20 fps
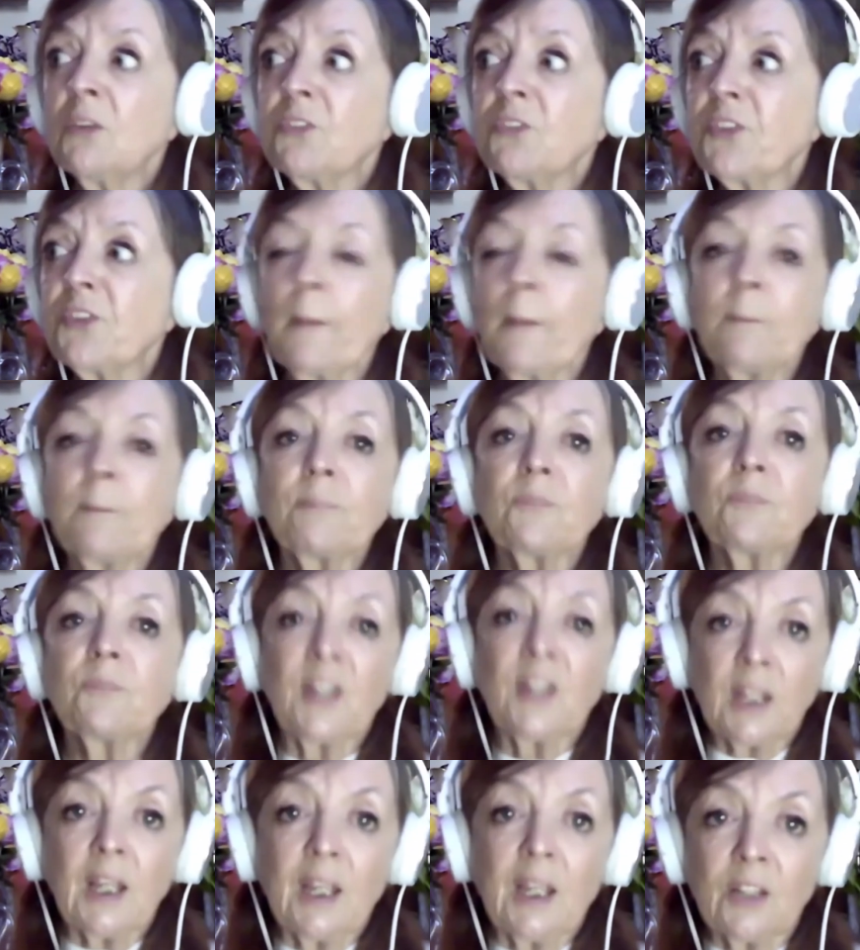some
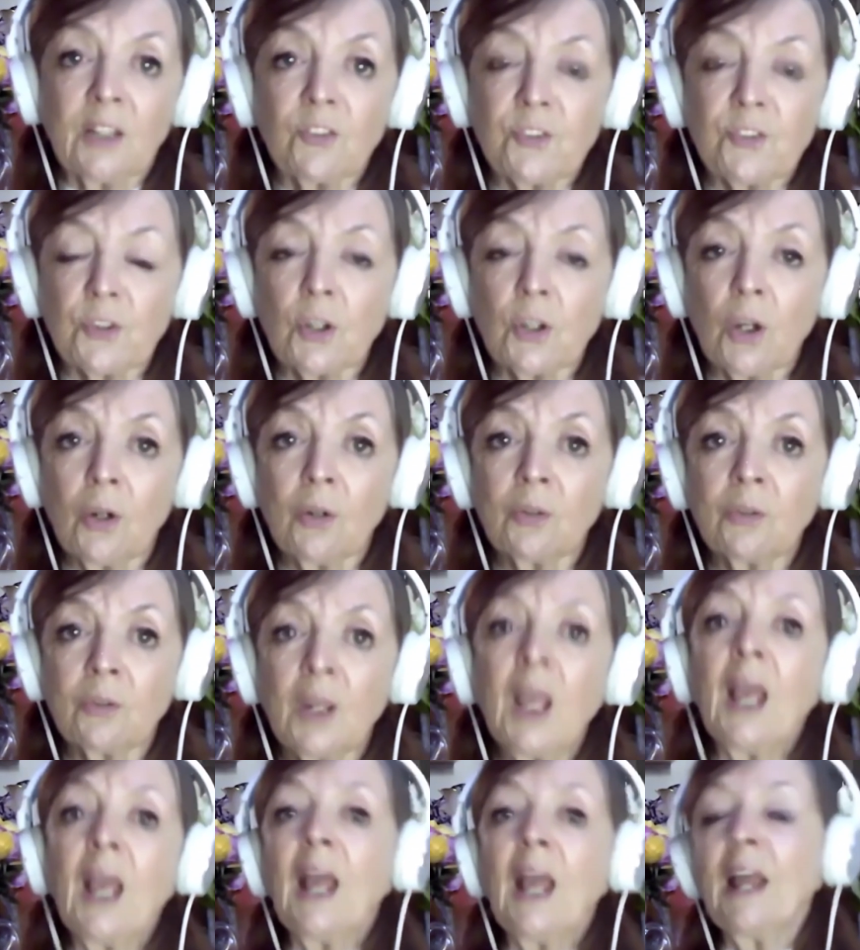decades ago,
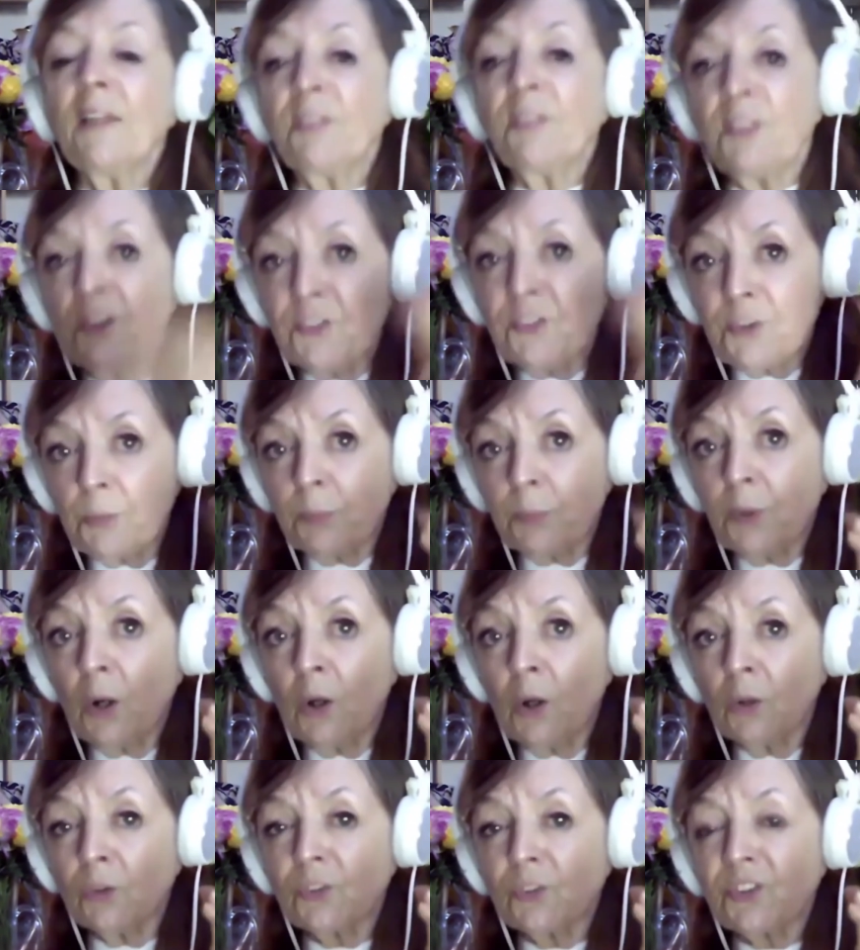had this
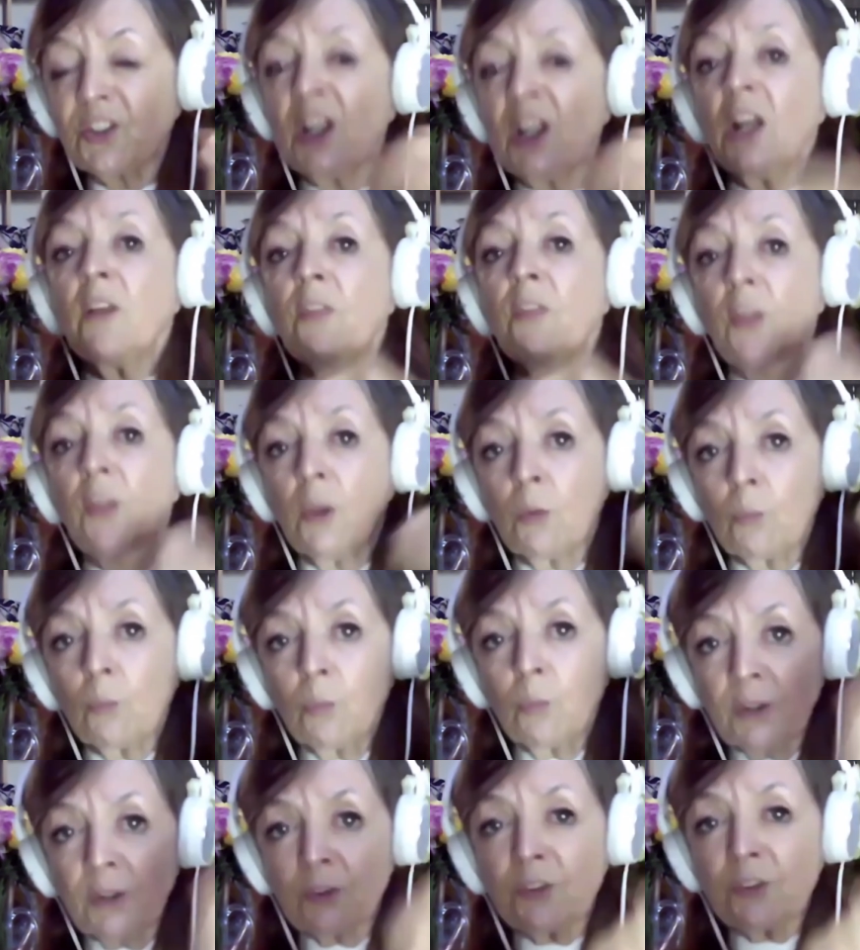approach that
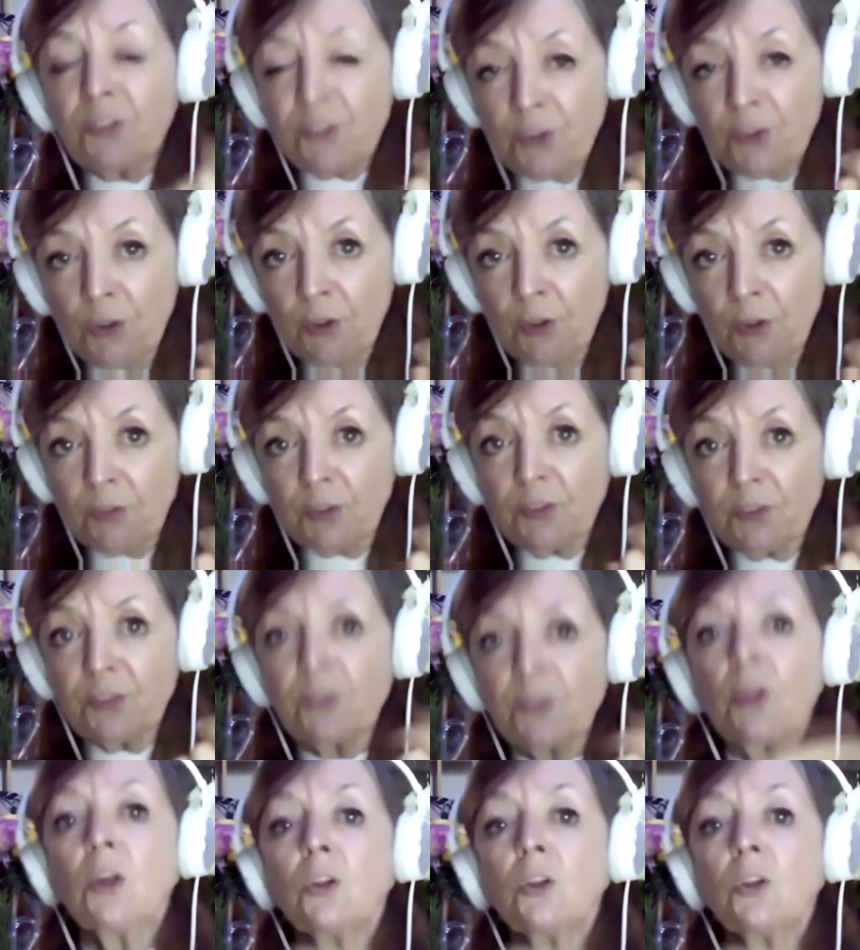we're a service